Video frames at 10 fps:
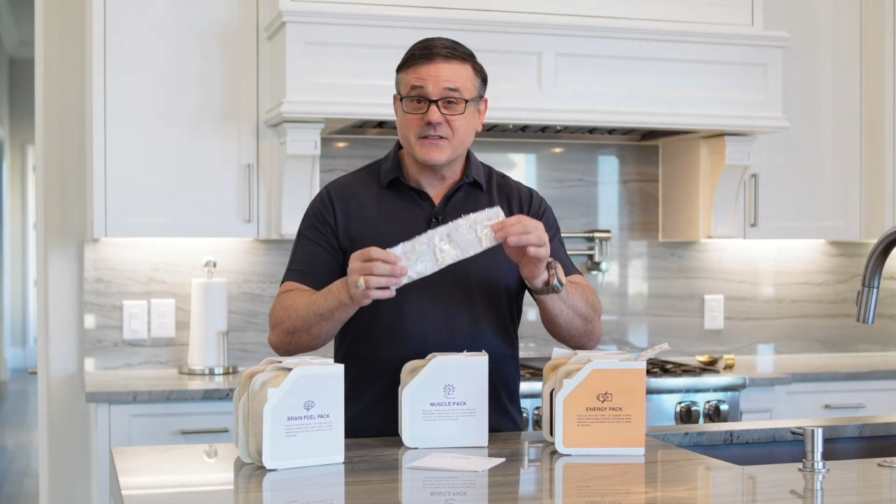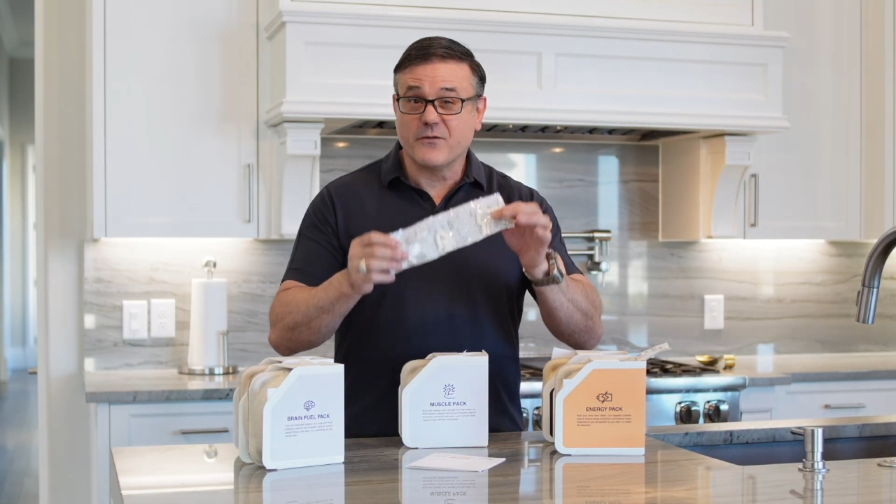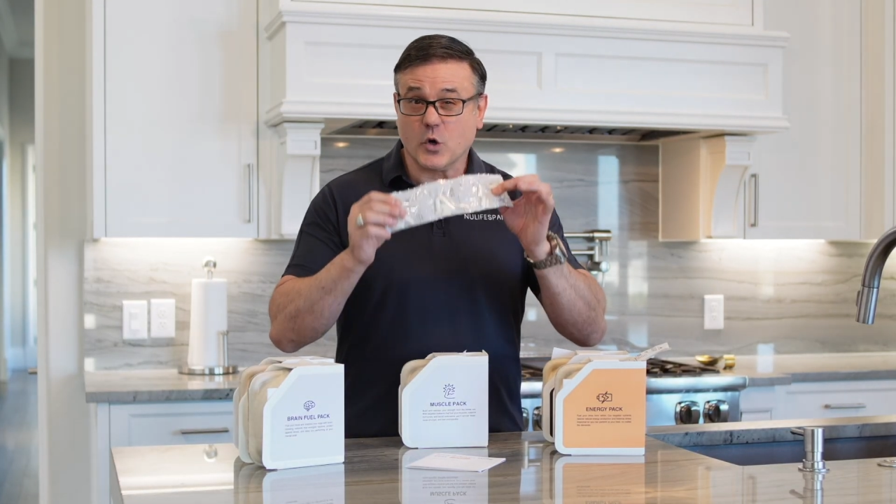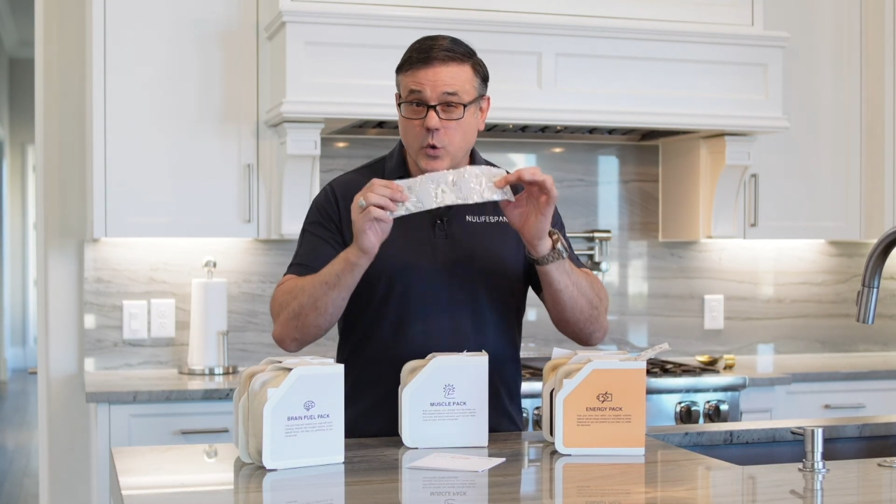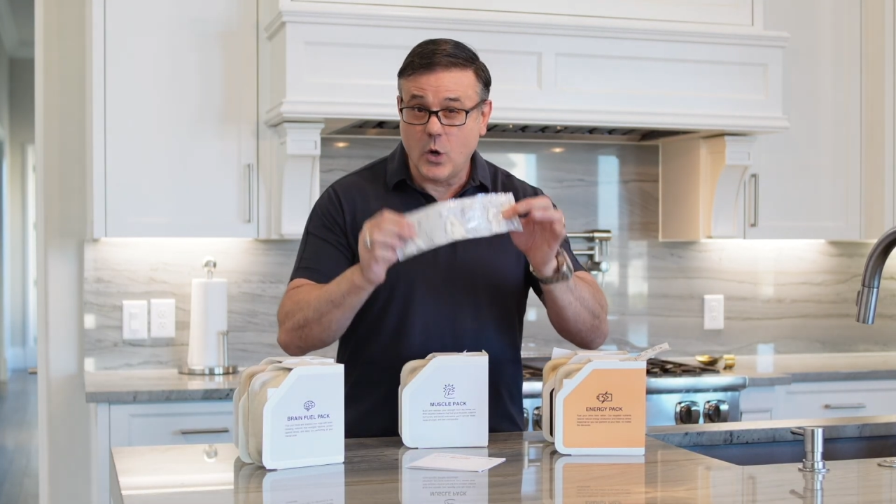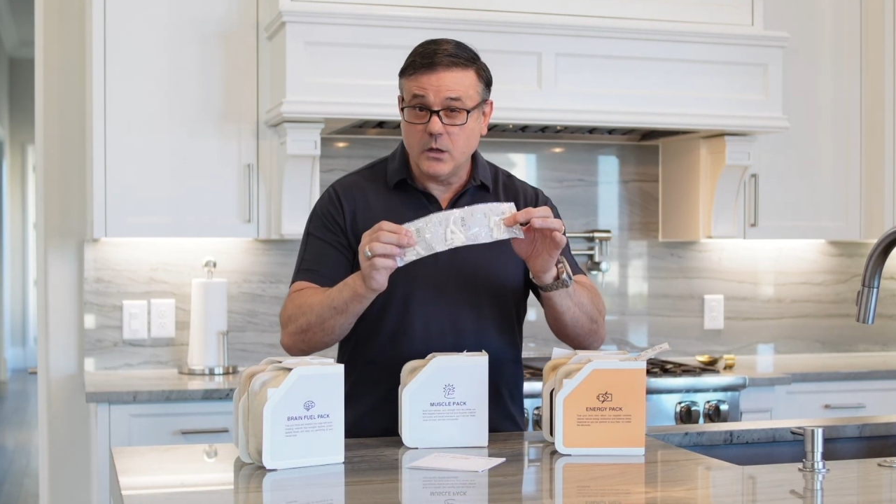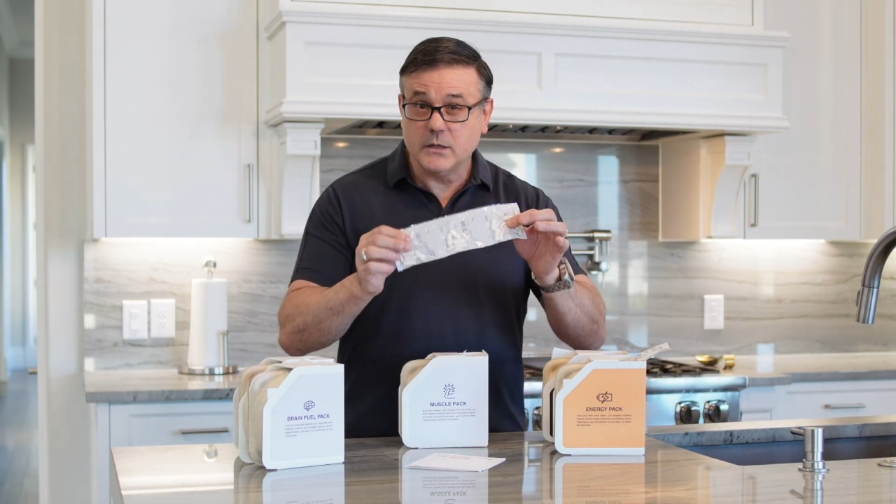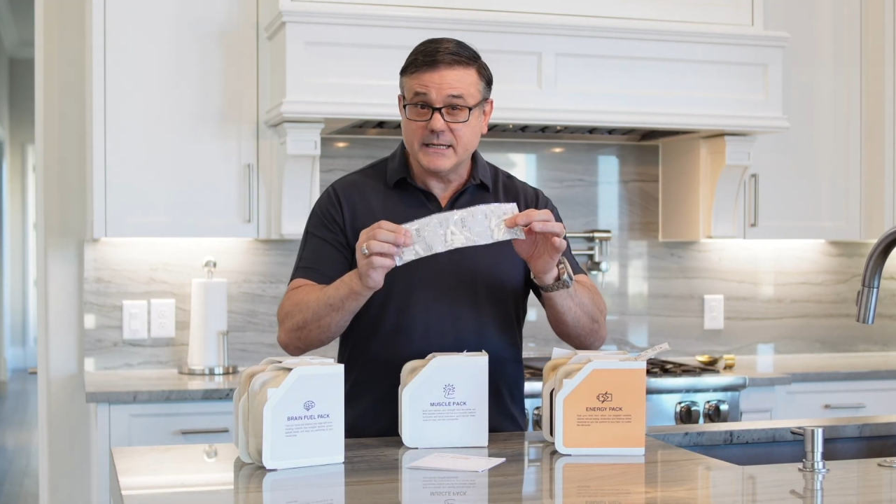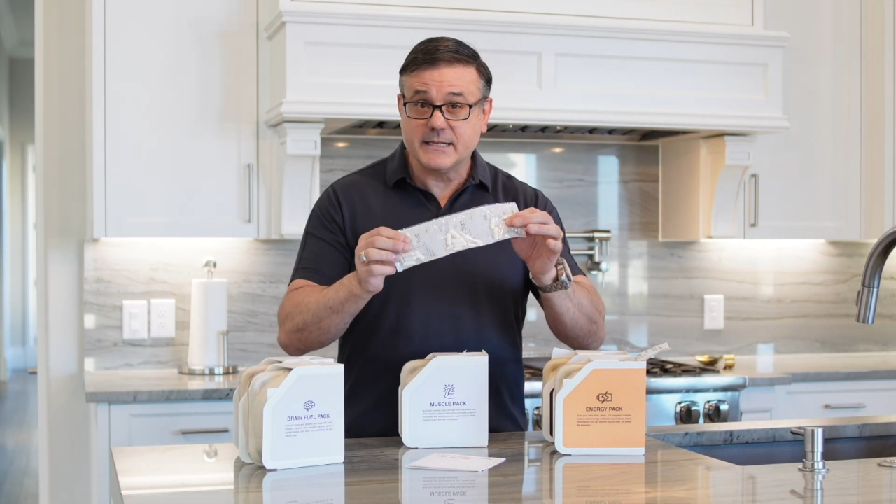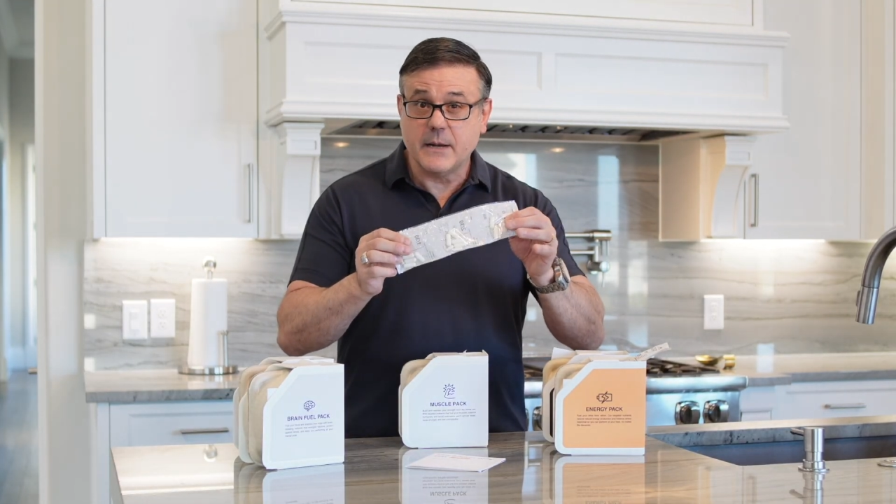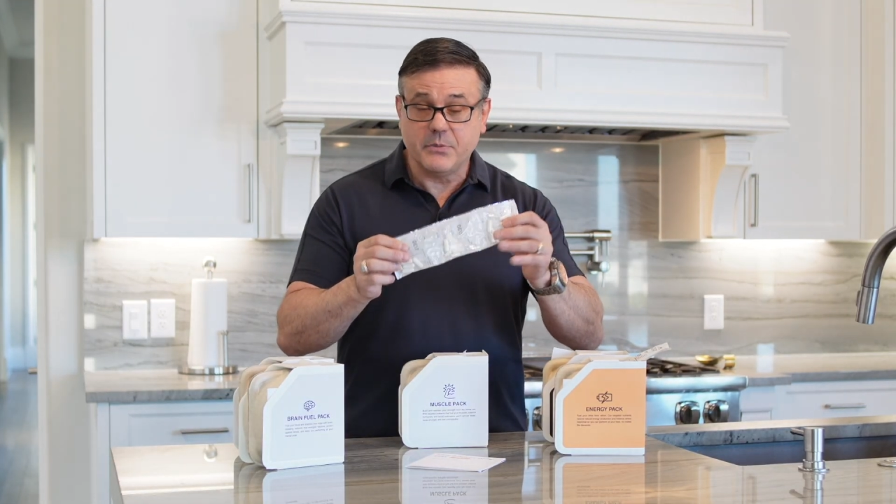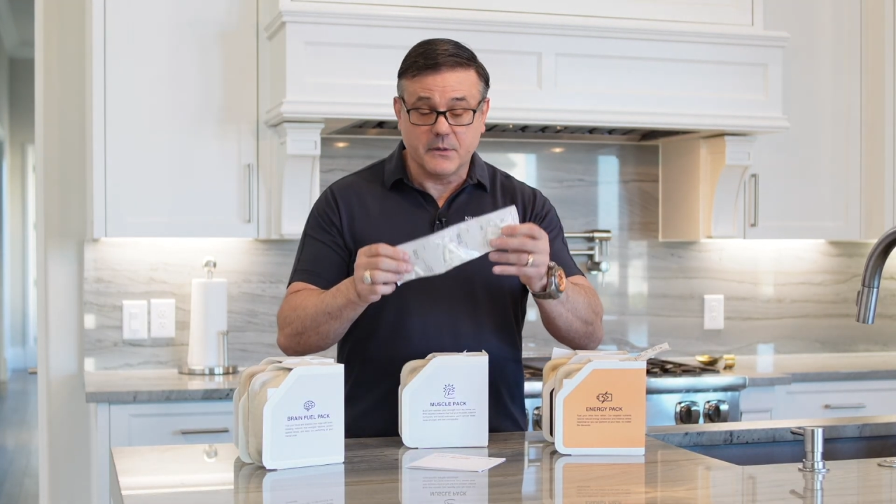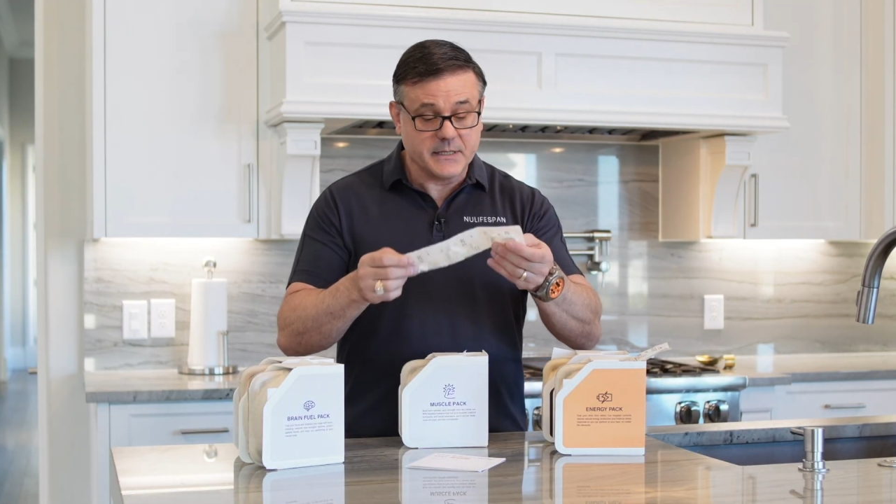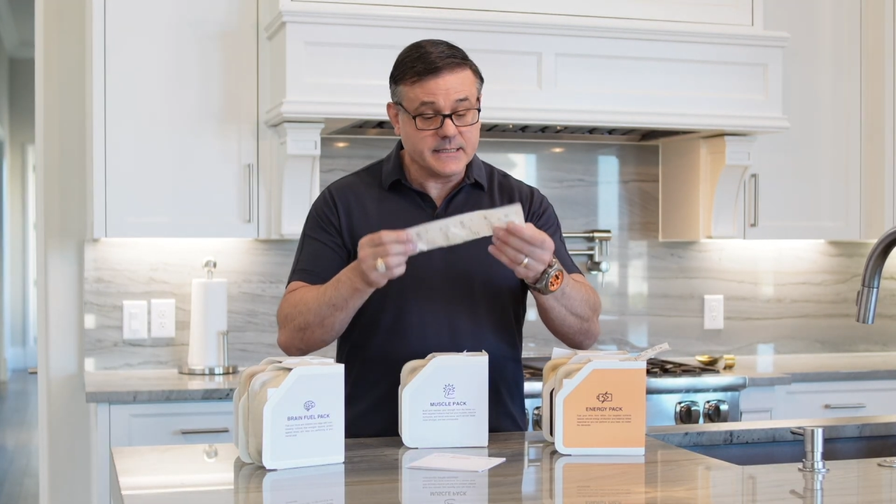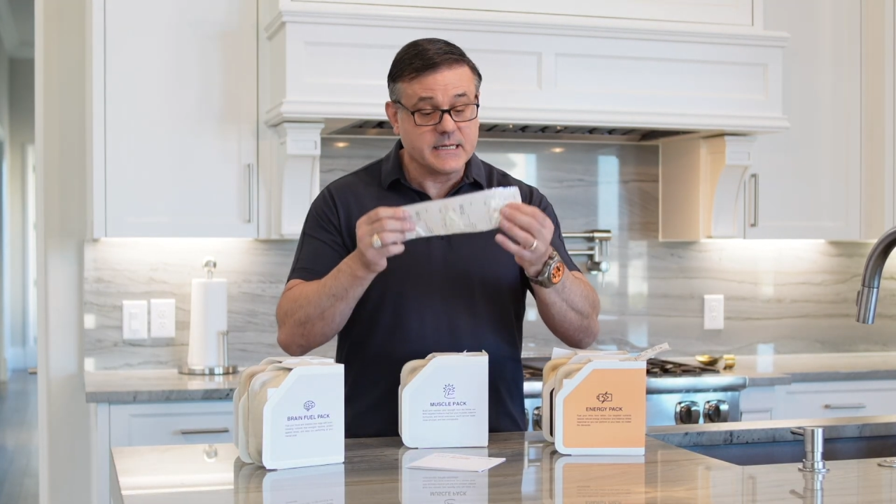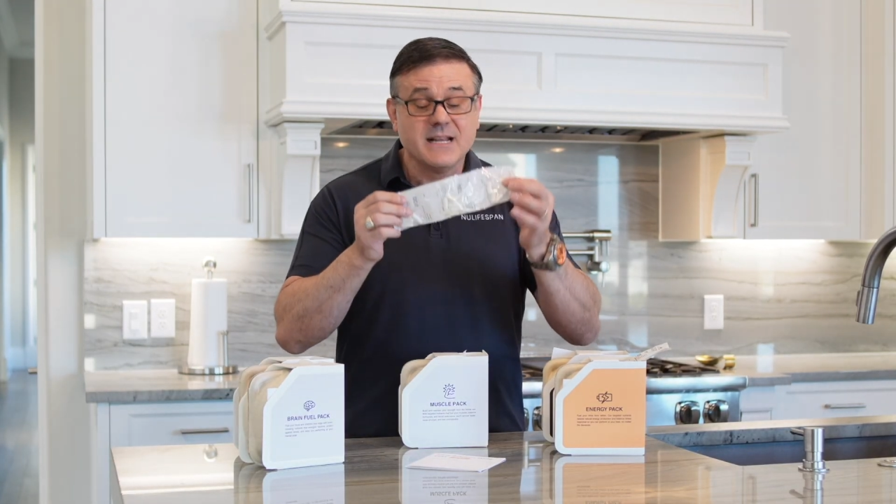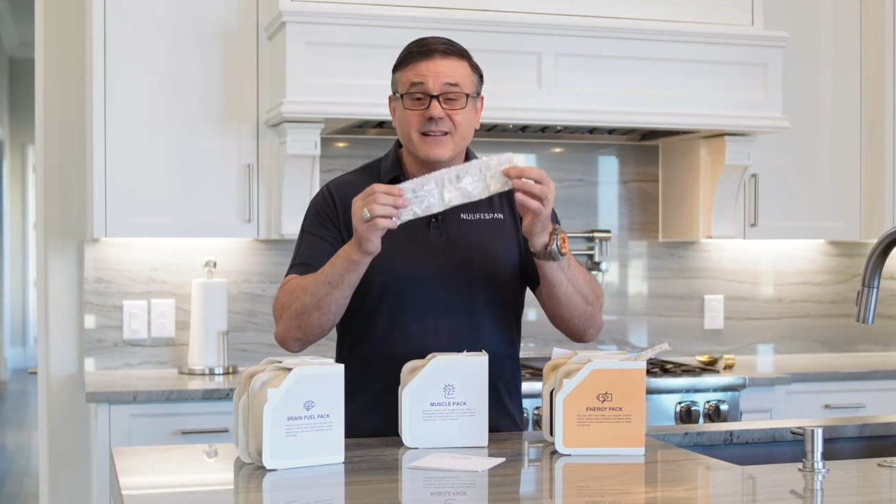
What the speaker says: for quality supplements,